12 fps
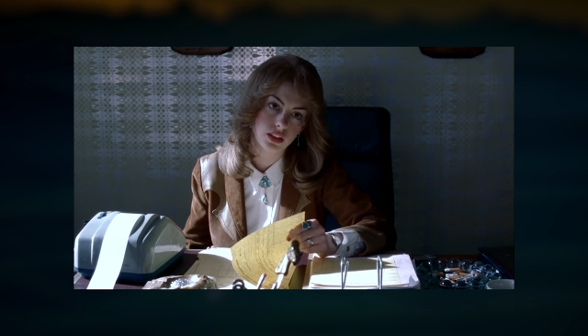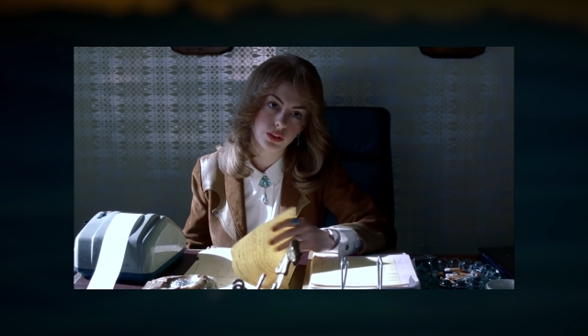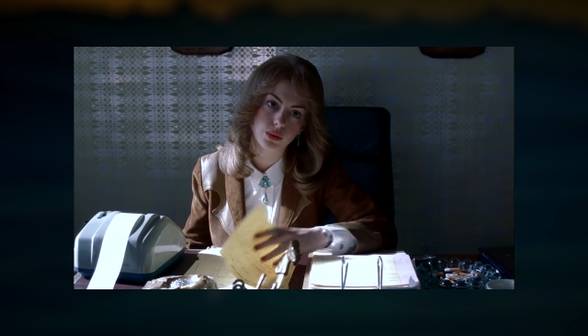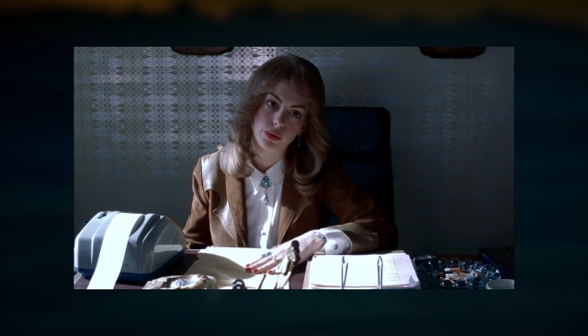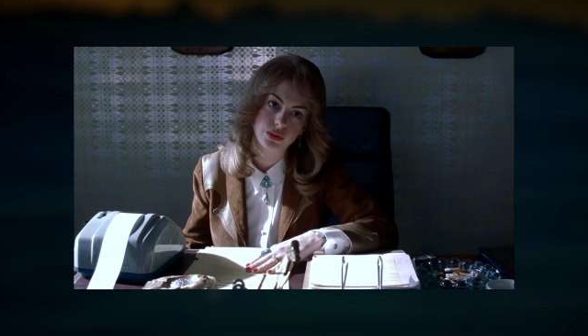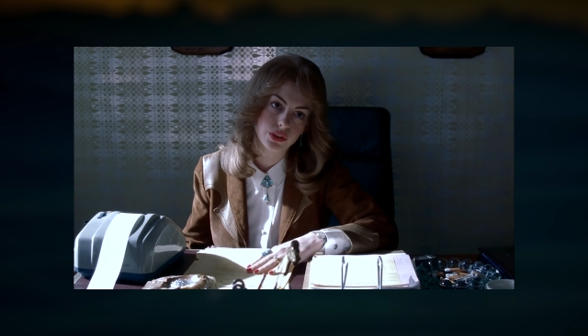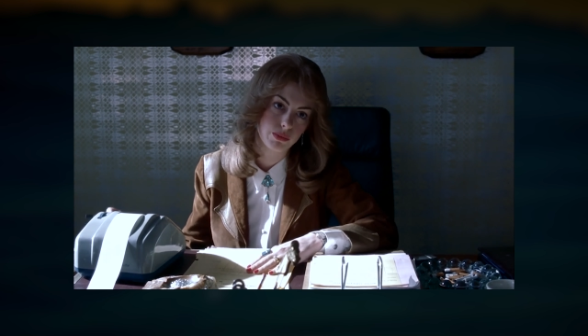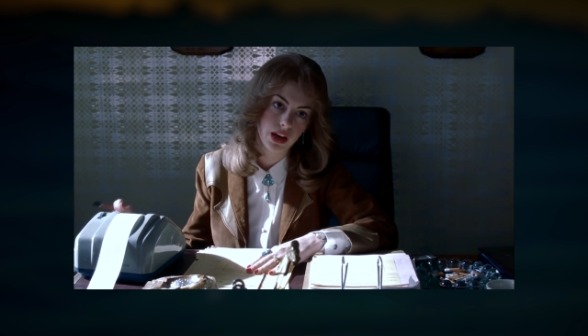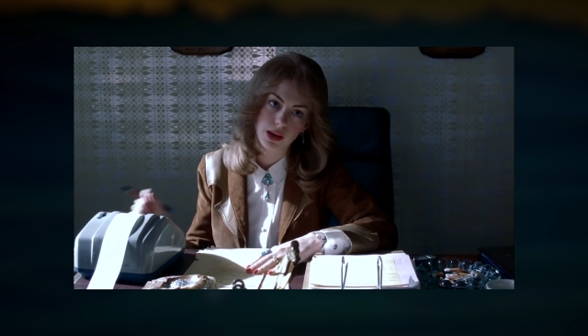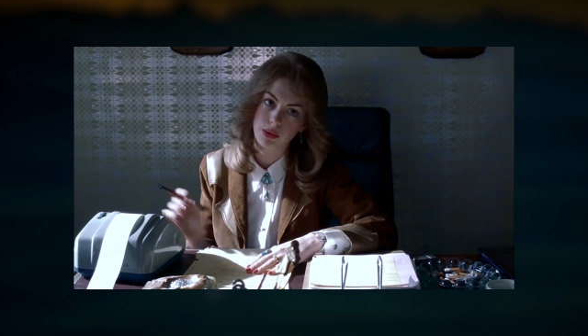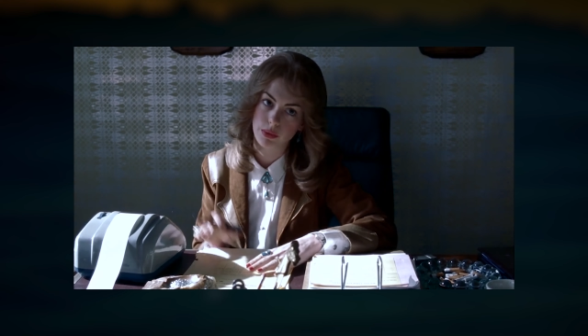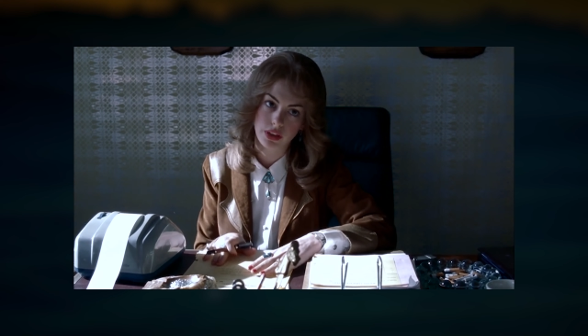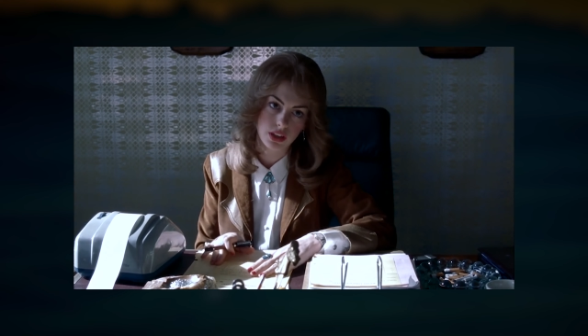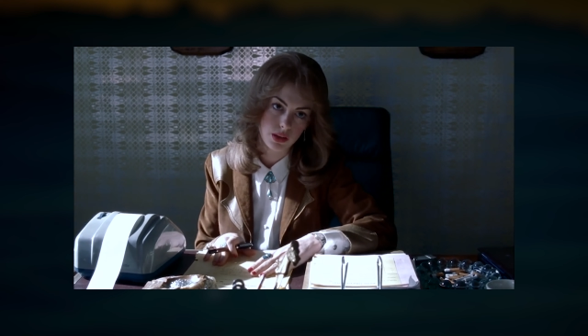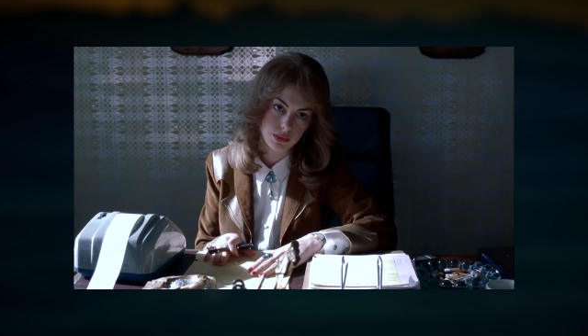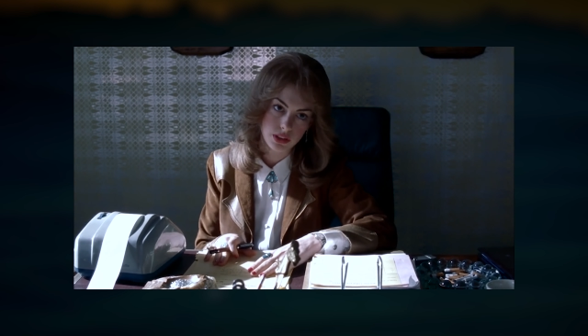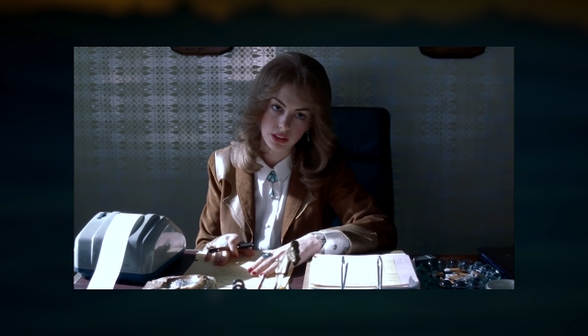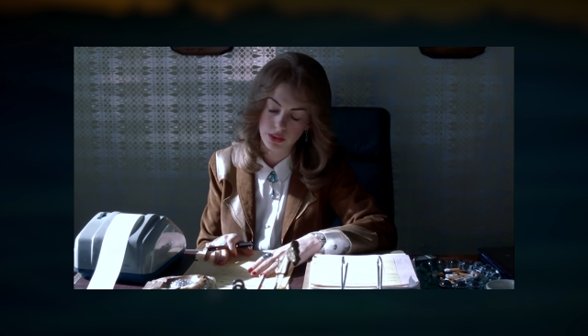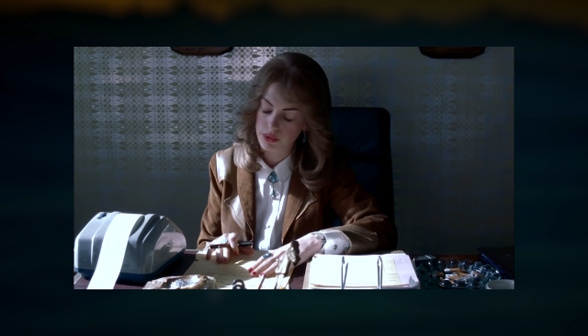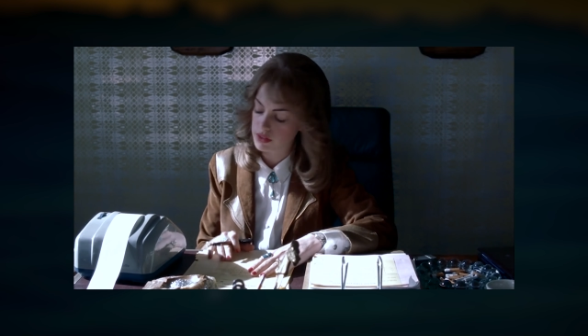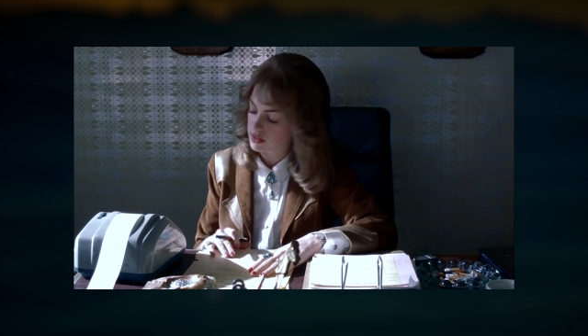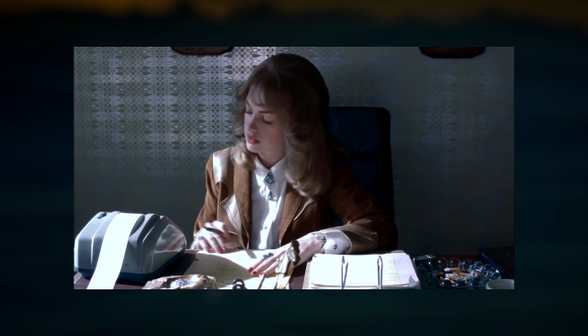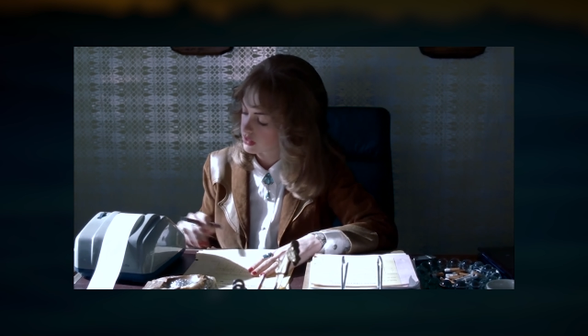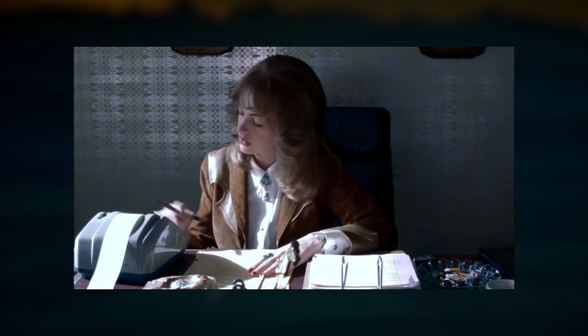an idea which directly
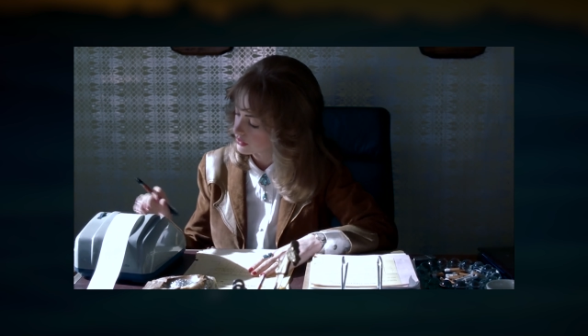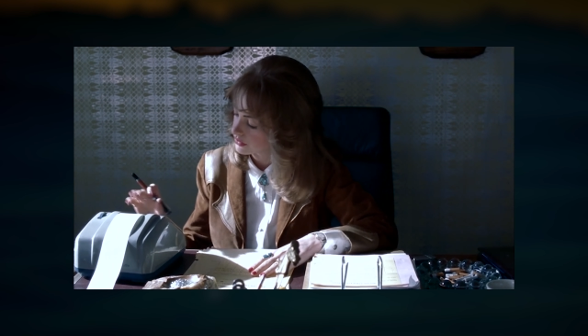goes